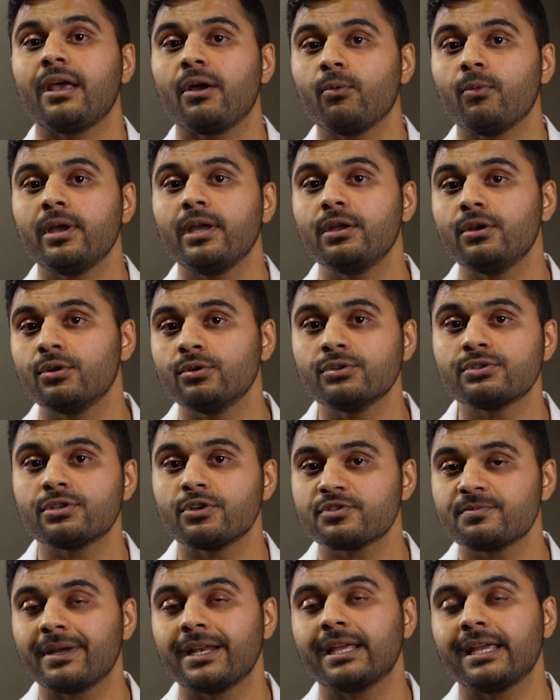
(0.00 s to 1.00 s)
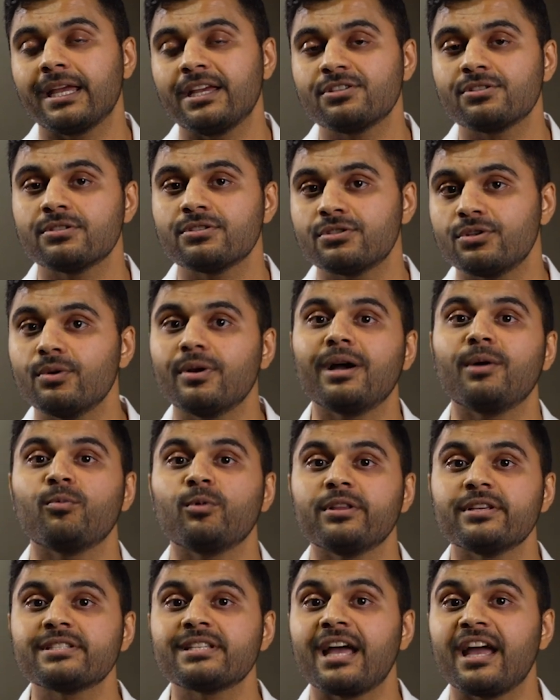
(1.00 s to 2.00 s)
that we use, those medications do come
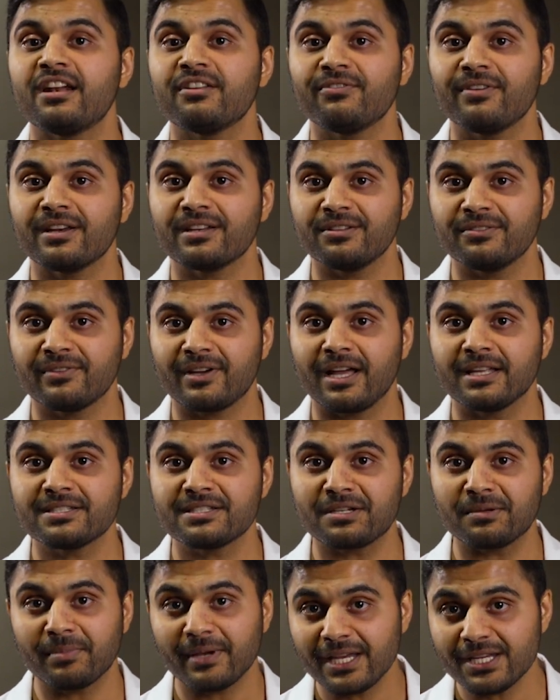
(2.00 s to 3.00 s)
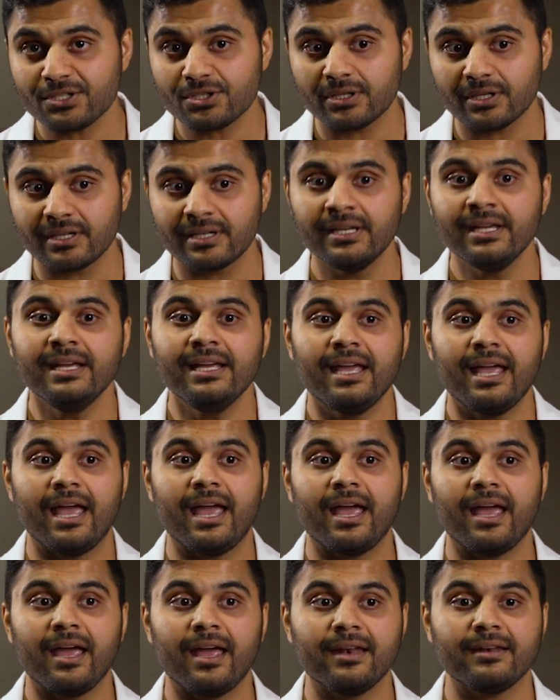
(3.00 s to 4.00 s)
with a side effect of constipation,
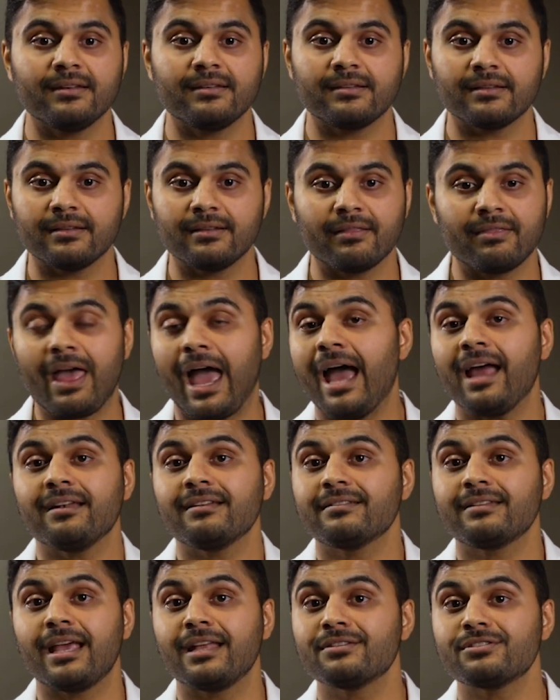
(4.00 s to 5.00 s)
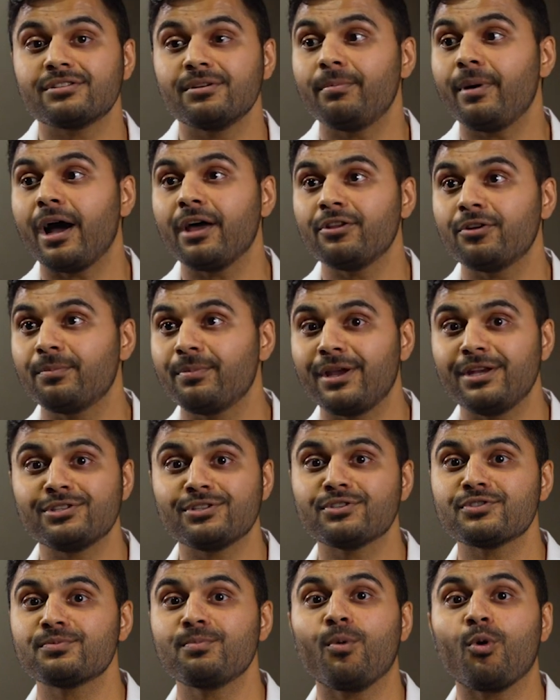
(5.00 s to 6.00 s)
and that tends to bother
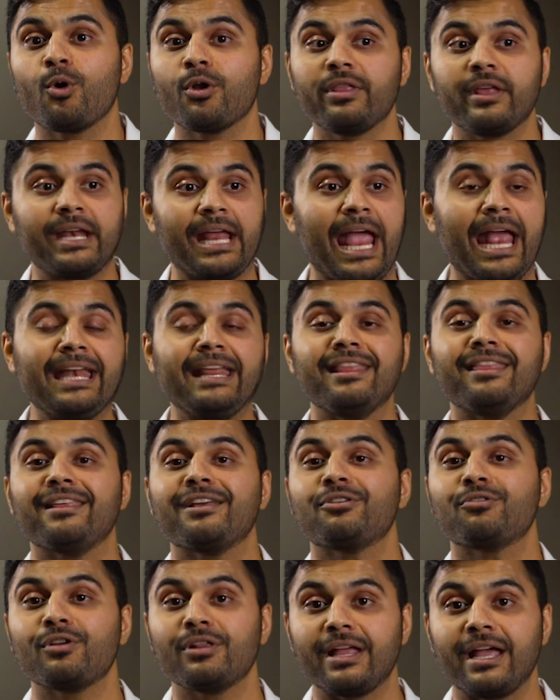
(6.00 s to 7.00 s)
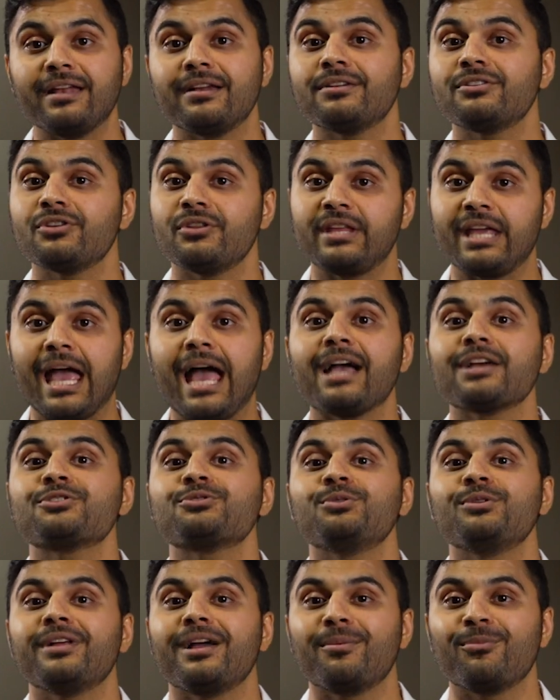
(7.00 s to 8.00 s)
patients more than anything related to the
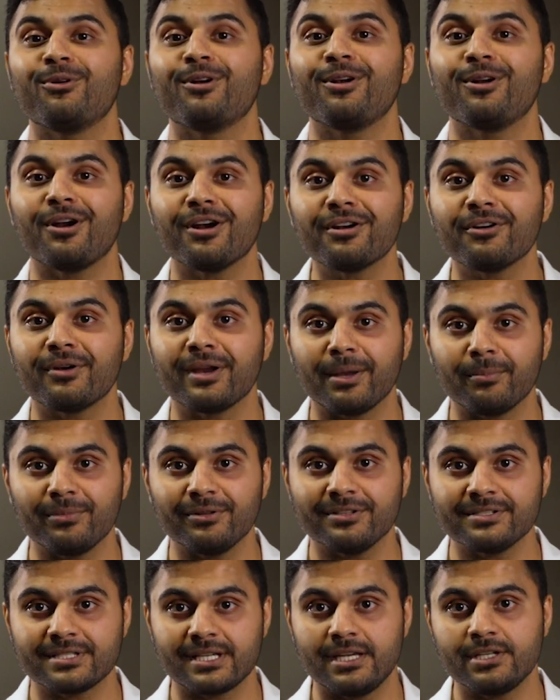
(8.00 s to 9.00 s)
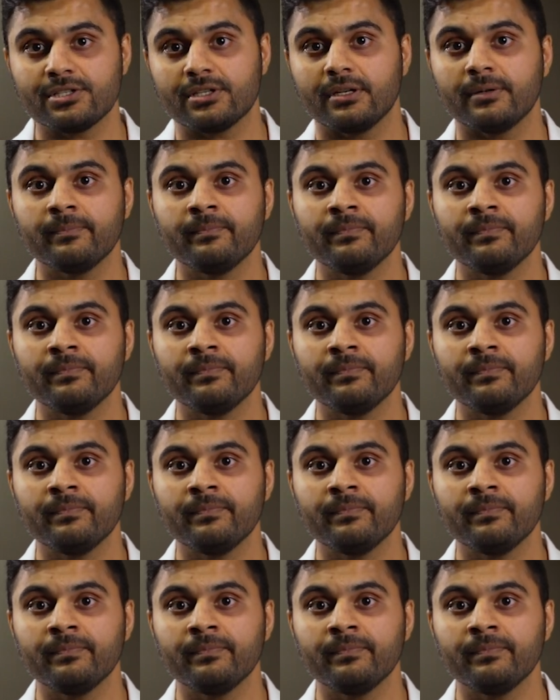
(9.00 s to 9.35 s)
actual hemorrhoid artery embolization.